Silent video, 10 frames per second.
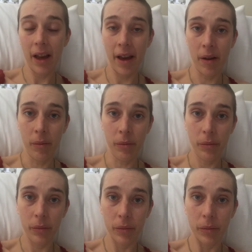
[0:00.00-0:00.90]

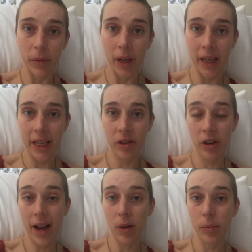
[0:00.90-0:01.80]
Um, I need your
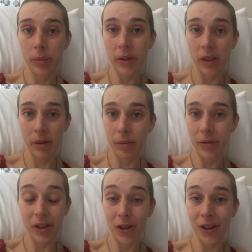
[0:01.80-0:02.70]
help to,
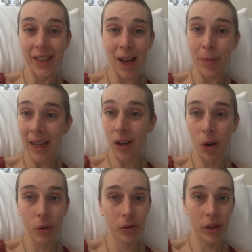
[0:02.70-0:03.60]
to just send me
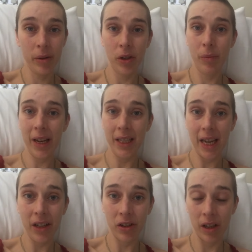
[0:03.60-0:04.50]
love. I do a
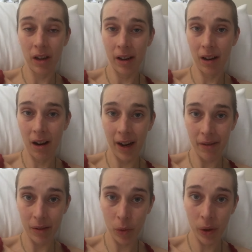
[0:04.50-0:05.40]
meditation at nine o'clock
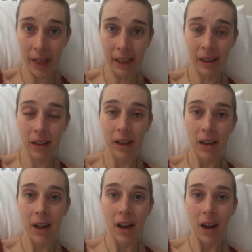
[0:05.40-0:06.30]
every morning.
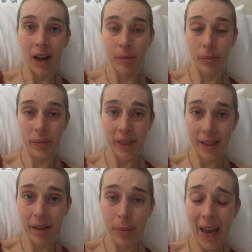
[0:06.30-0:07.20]
I
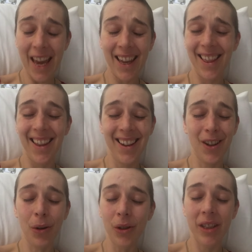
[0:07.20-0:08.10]
bathe in
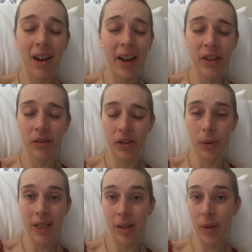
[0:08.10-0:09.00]
golden light for
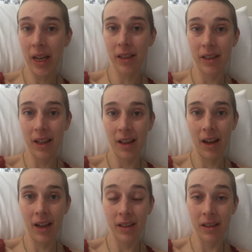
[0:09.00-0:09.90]
20 minutes and then
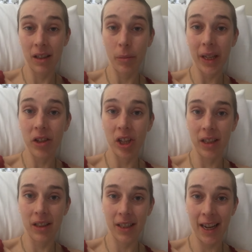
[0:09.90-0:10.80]
I listen to the Bee
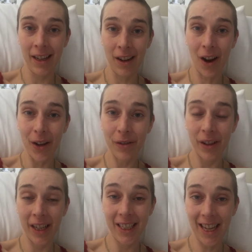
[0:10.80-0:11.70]
Gees, Staying Alive,
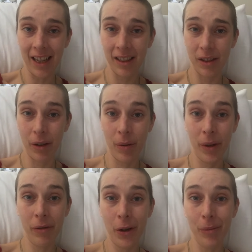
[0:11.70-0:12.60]
and I dance around my
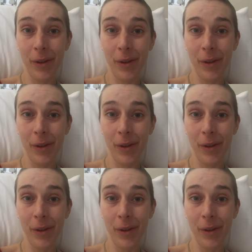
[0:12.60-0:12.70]
room.